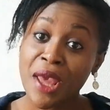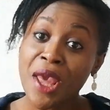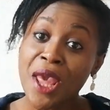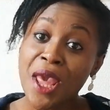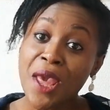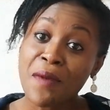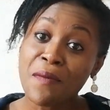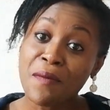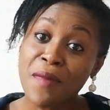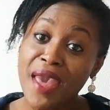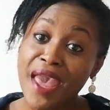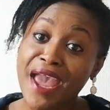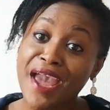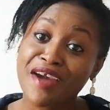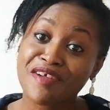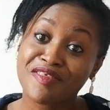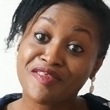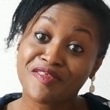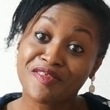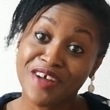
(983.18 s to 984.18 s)
Make
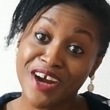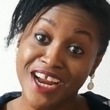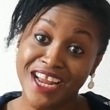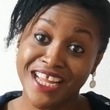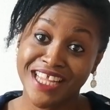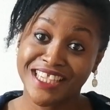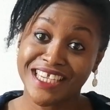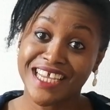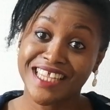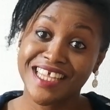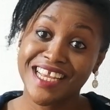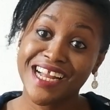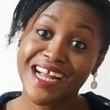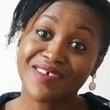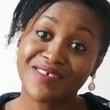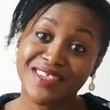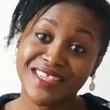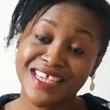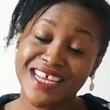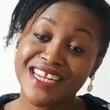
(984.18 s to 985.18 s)
friends. I think I've
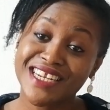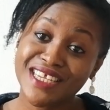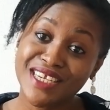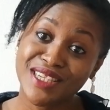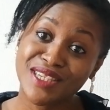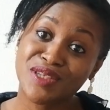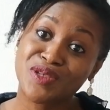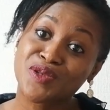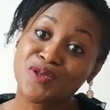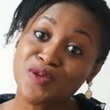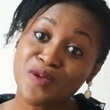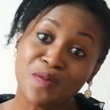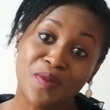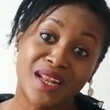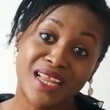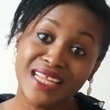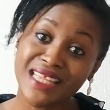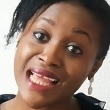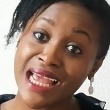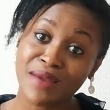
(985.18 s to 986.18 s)
said this so many
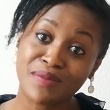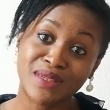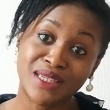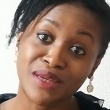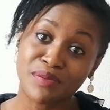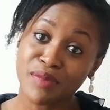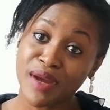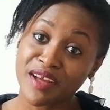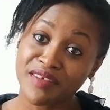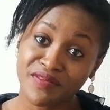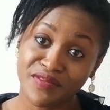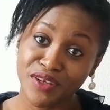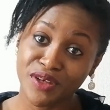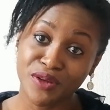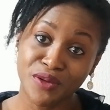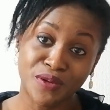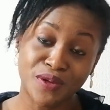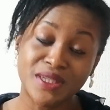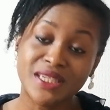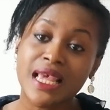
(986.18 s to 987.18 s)
times in my
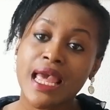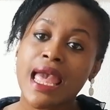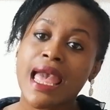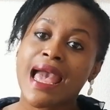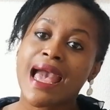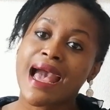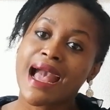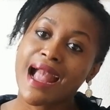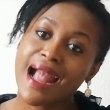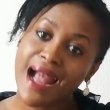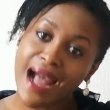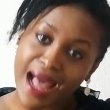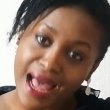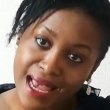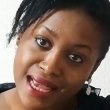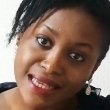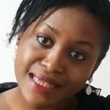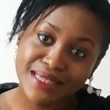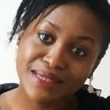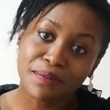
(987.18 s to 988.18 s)
videos.
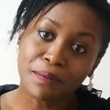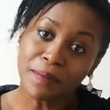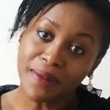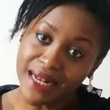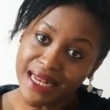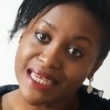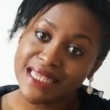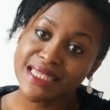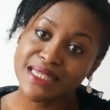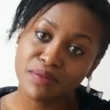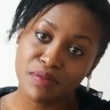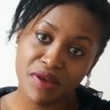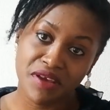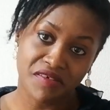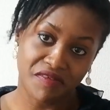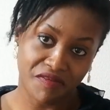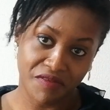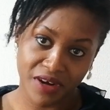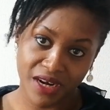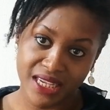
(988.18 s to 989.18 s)
Guys, please make
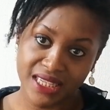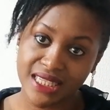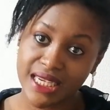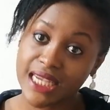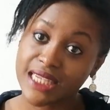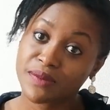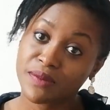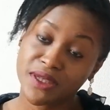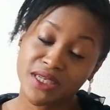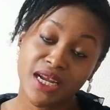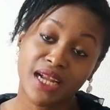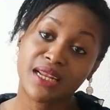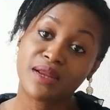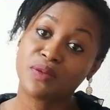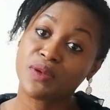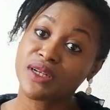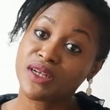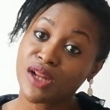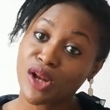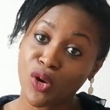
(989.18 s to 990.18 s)
friends, especially
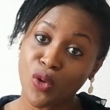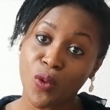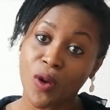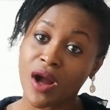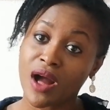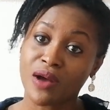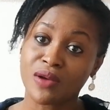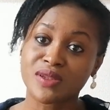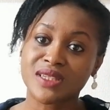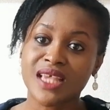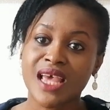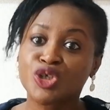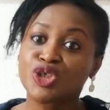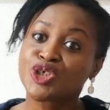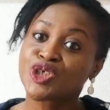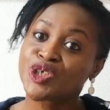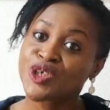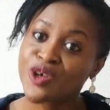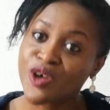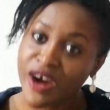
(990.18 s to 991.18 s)
with the locals.
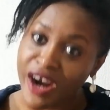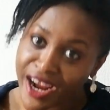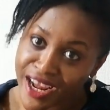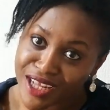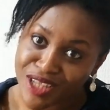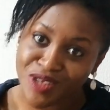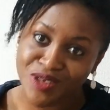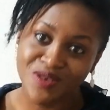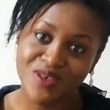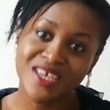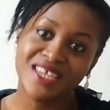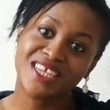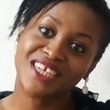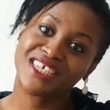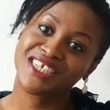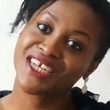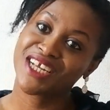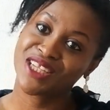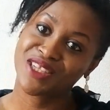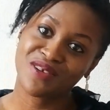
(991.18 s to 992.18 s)
Try to
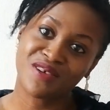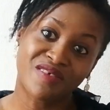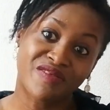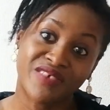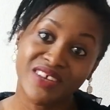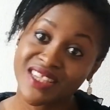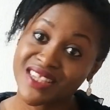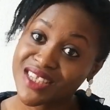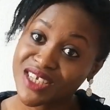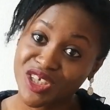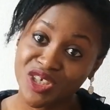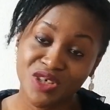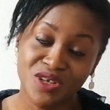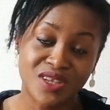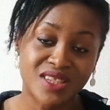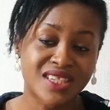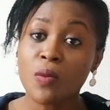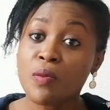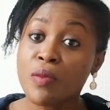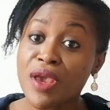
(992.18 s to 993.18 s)
initiate
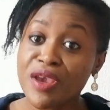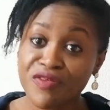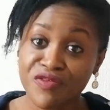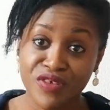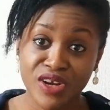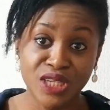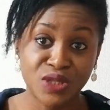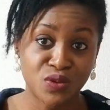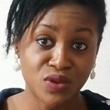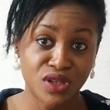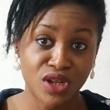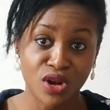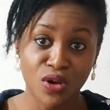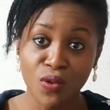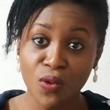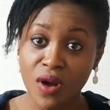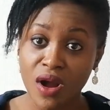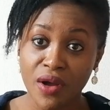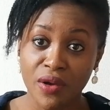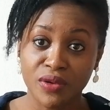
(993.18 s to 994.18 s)
conversations. Make friends with the
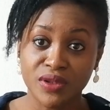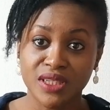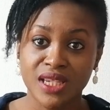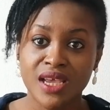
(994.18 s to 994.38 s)
locals.